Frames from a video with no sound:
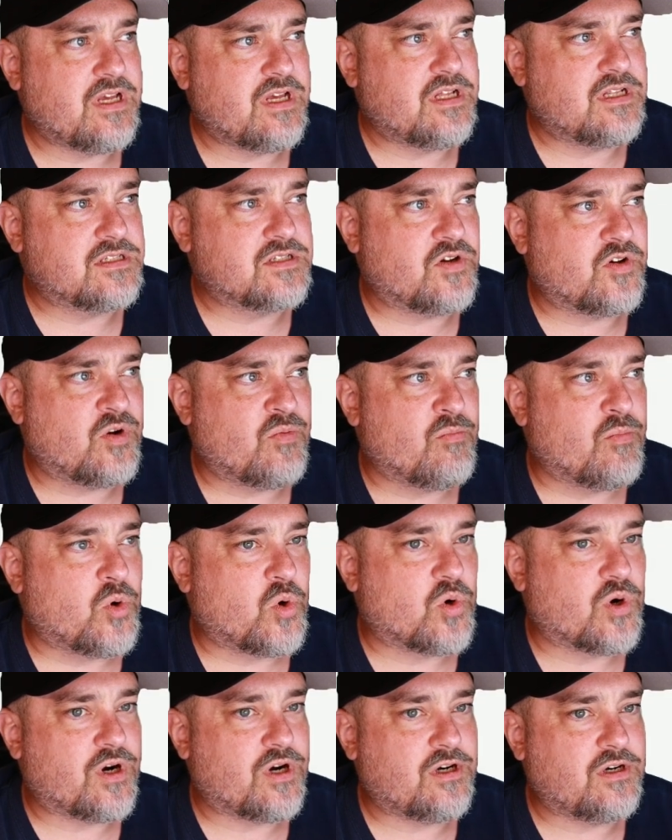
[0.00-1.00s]
Let's go to
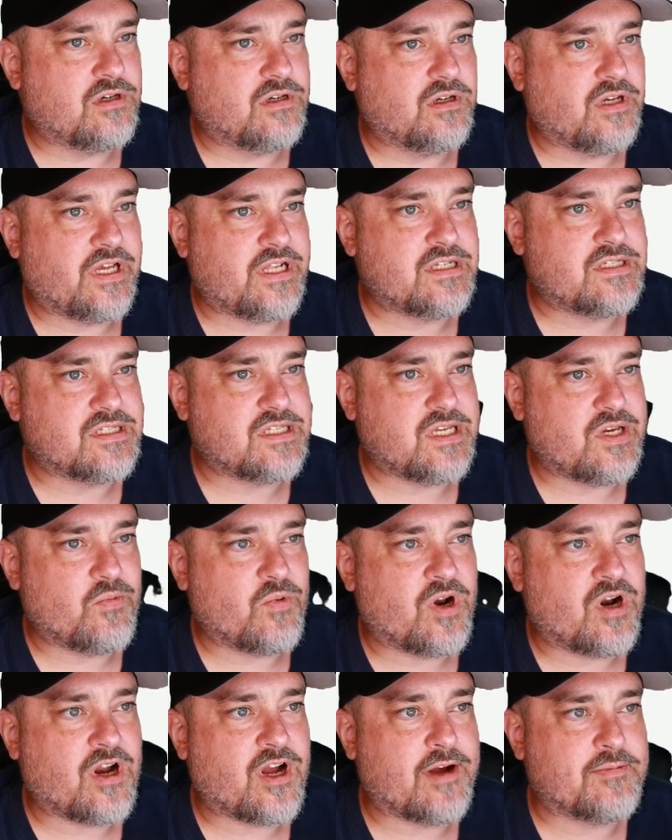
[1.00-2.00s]
more and see what
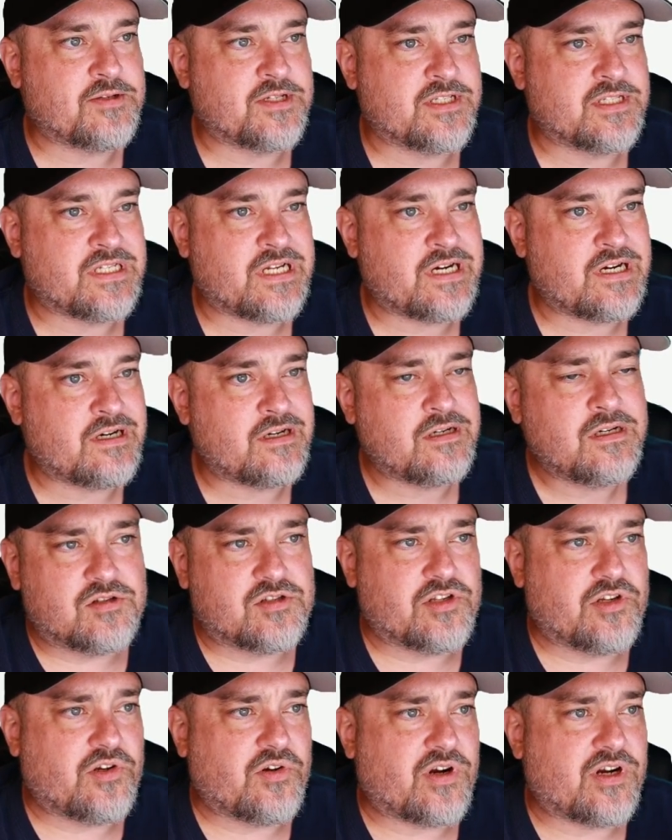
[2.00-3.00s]
our options there.
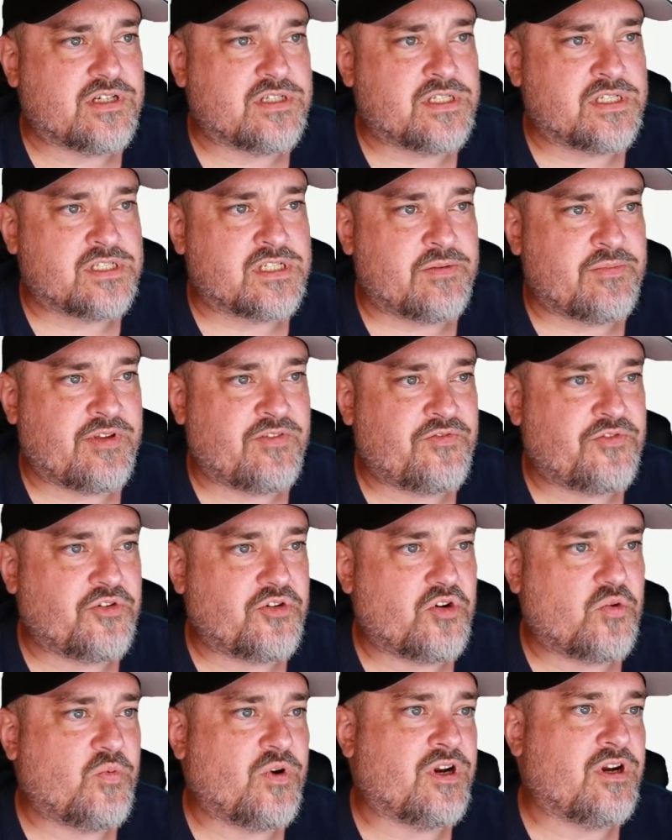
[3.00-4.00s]
So our system
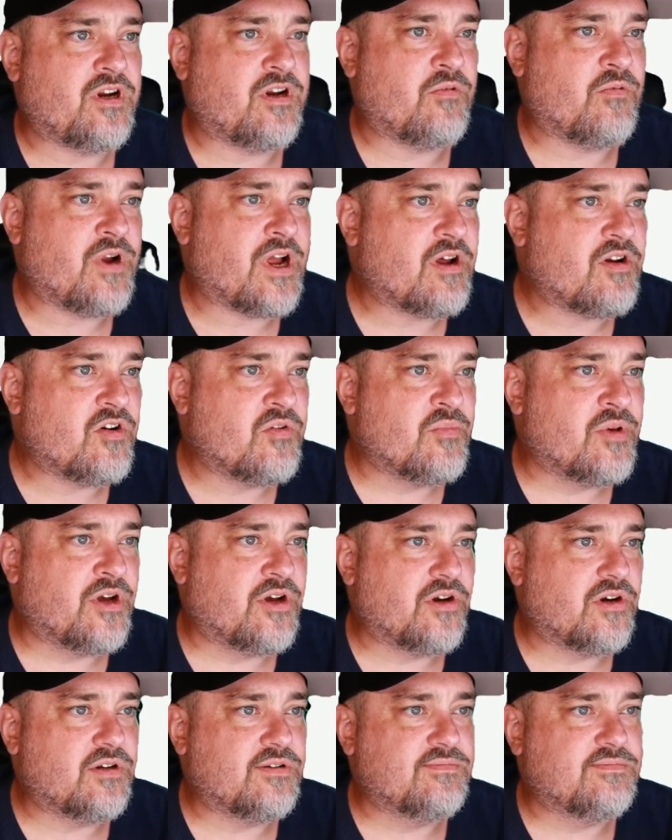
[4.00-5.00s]
info, we're in router
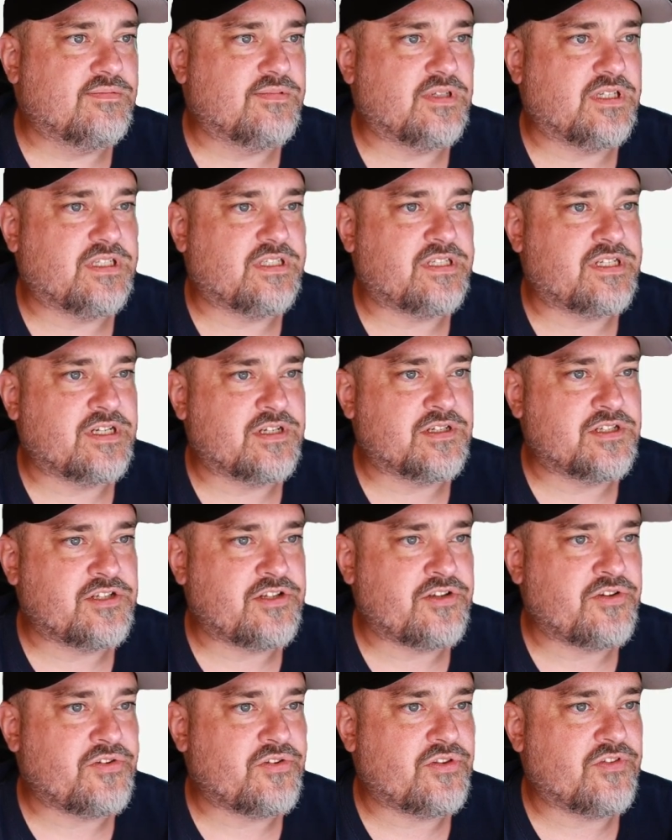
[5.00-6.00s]
mode, tells
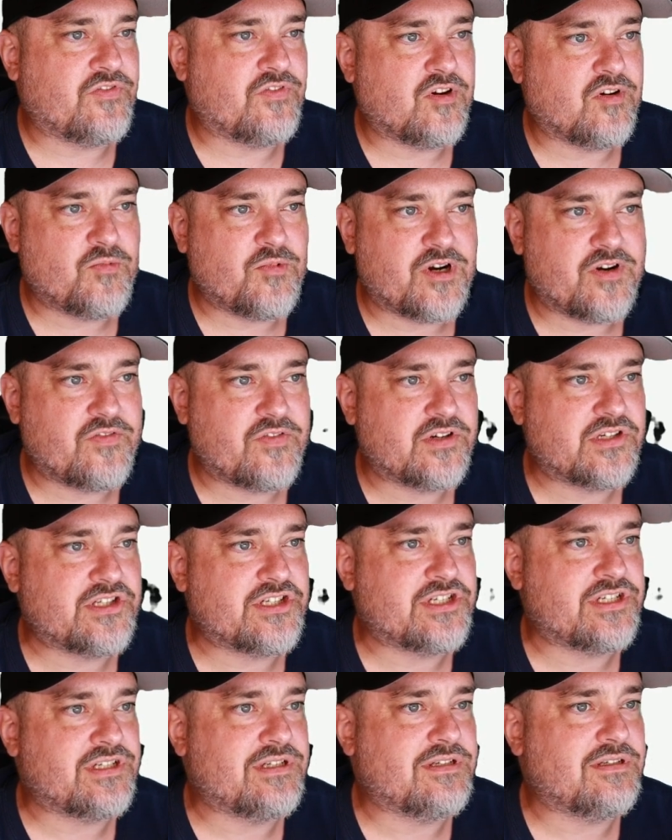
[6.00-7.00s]
you the firmware
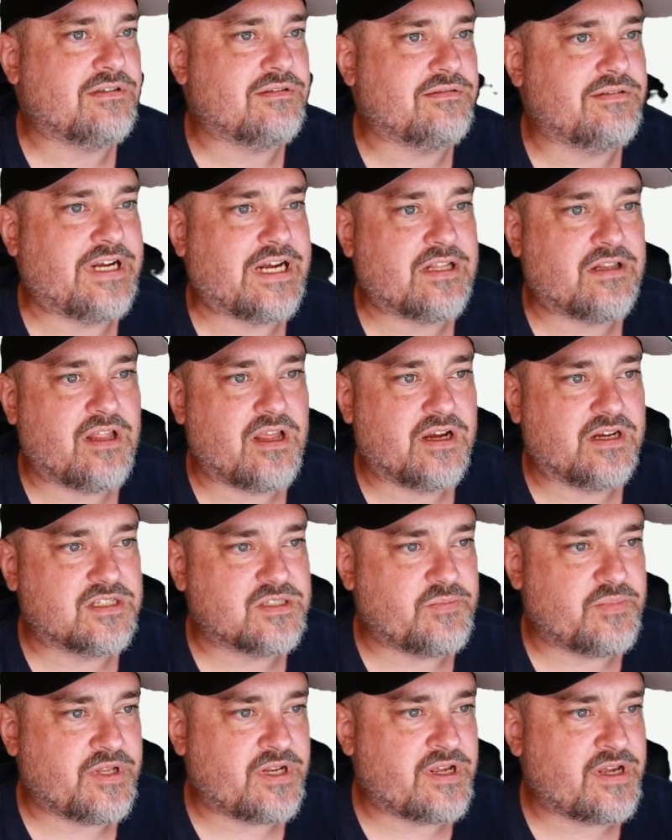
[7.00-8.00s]
version, how long it's
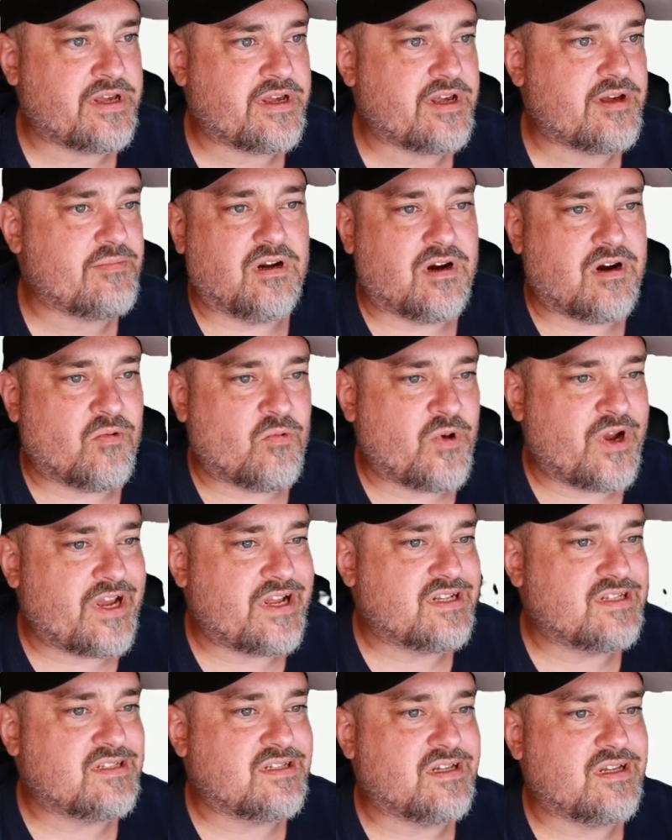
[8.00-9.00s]
been up, our
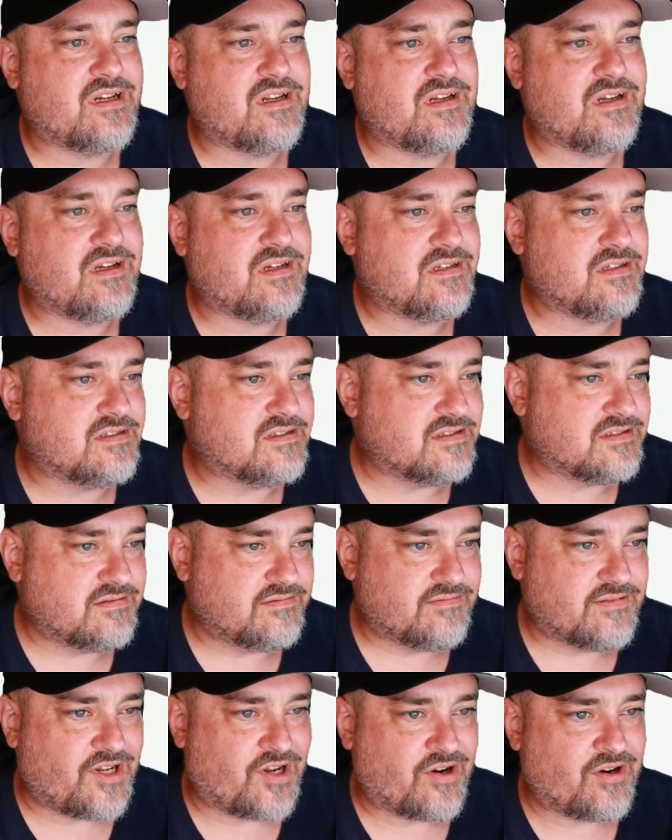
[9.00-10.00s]
WAN settings,
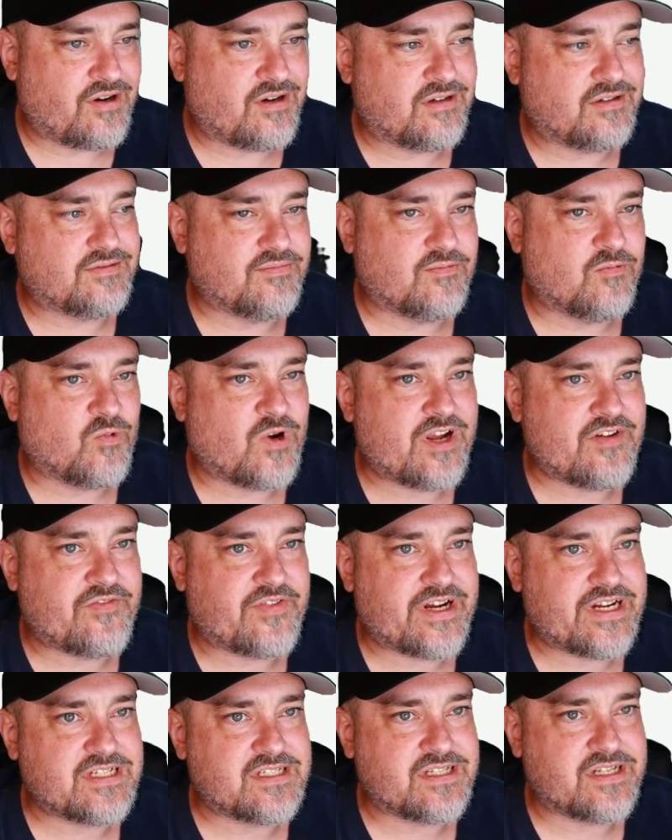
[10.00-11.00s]
our
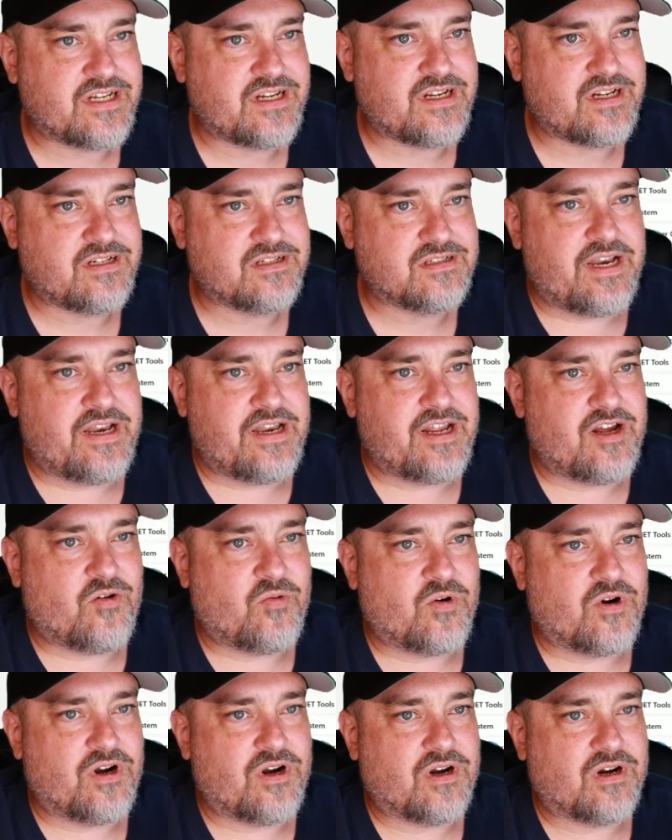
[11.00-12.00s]
Wi-Fi settings,
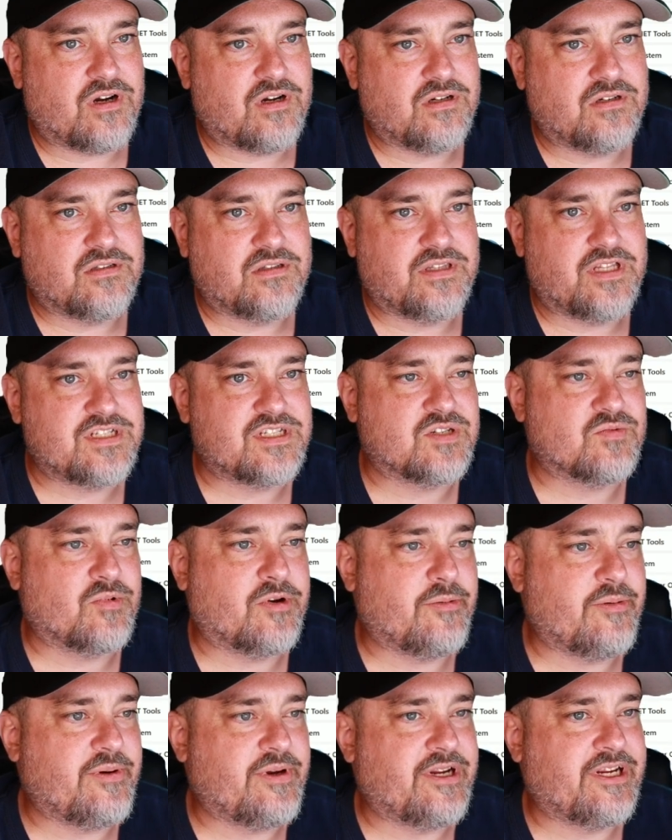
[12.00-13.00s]
network. This is where
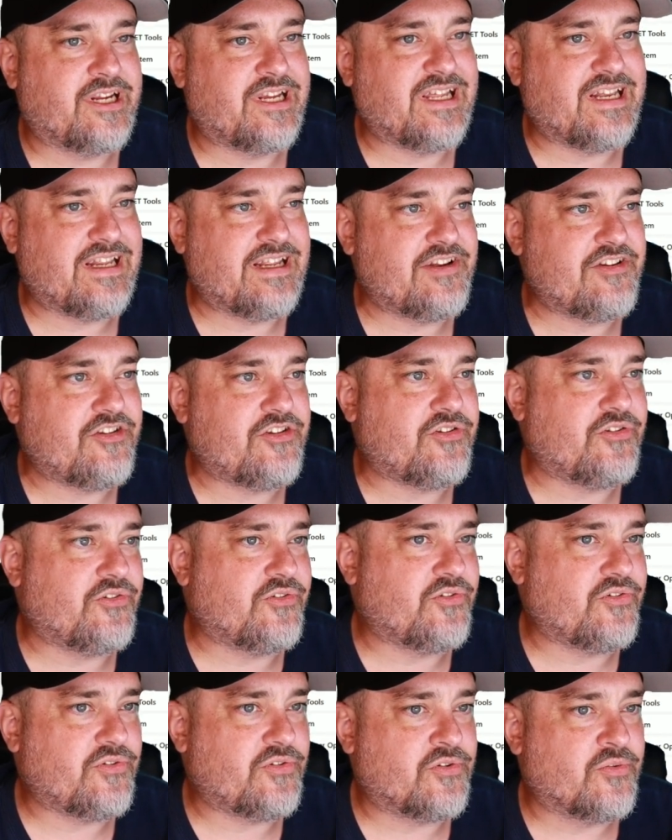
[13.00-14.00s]
we get
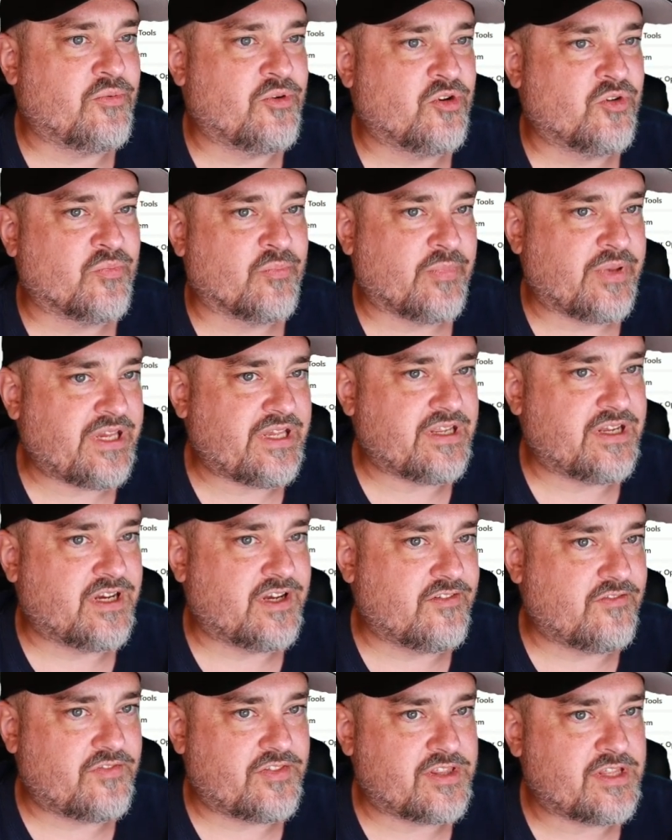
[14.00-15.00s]
into the real meat
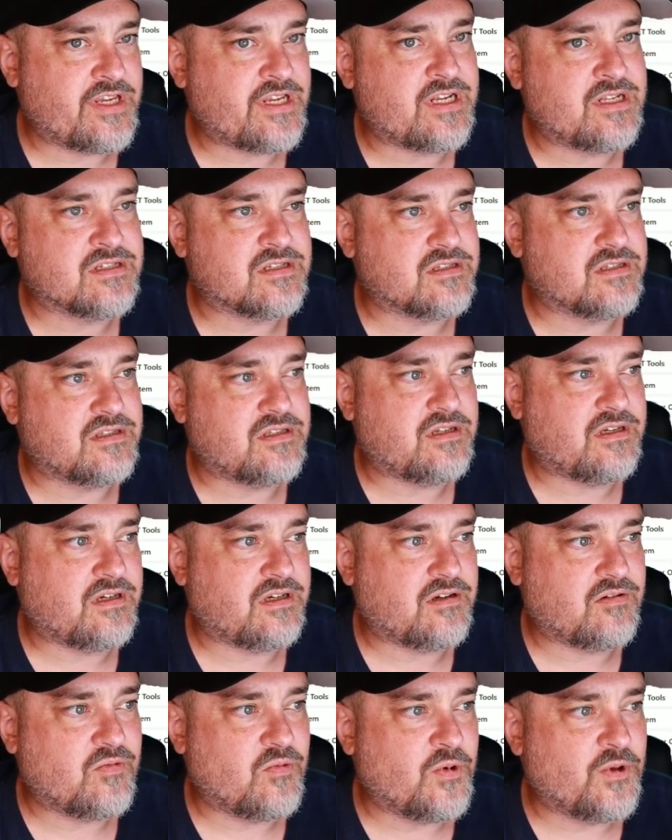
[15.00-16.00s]
of things
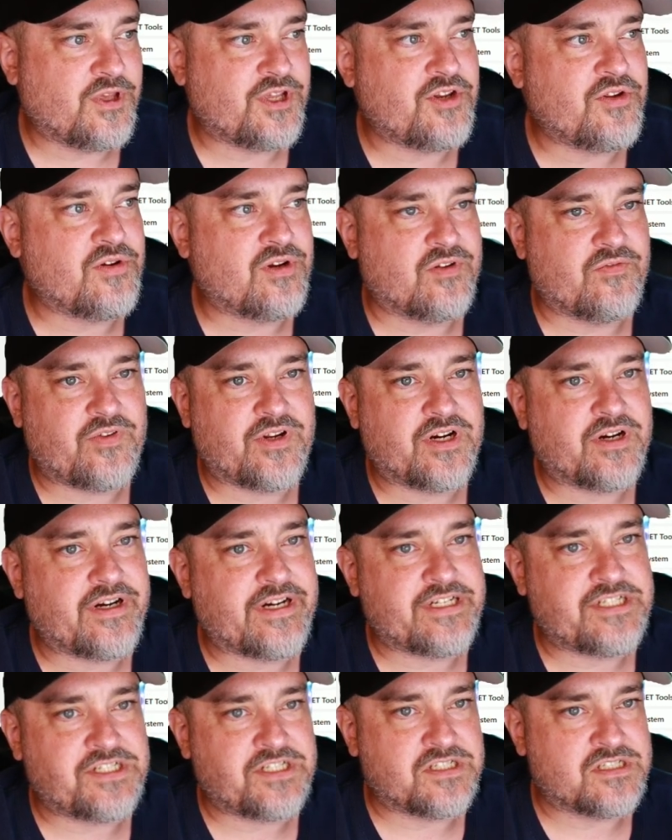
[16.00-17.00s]
to really do
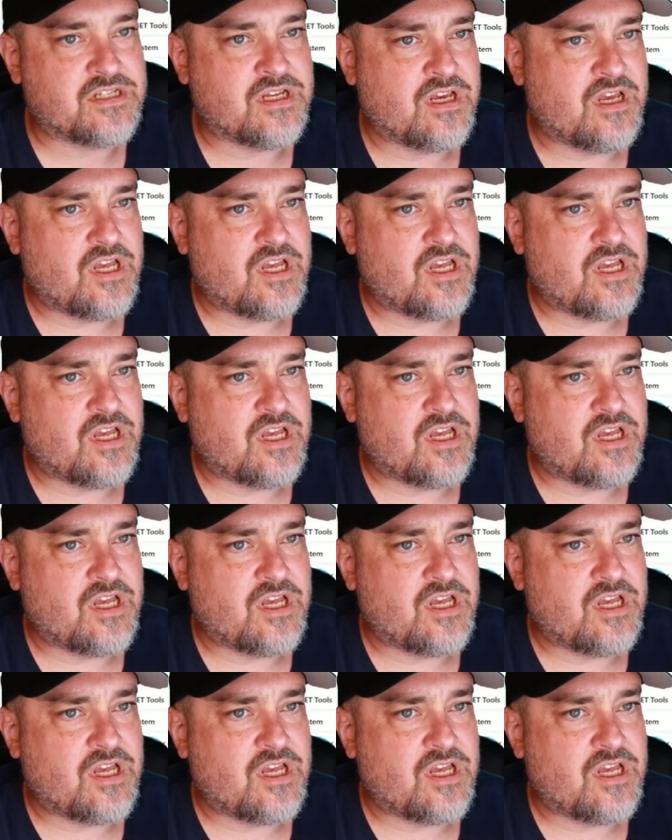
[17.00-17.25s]
configurations.